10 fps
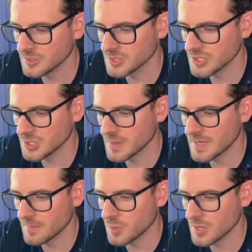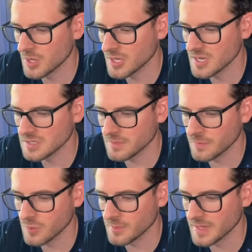So let's just go ahead and import our custom
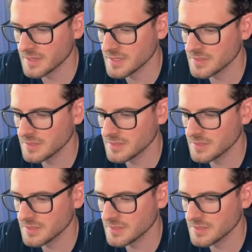form like this.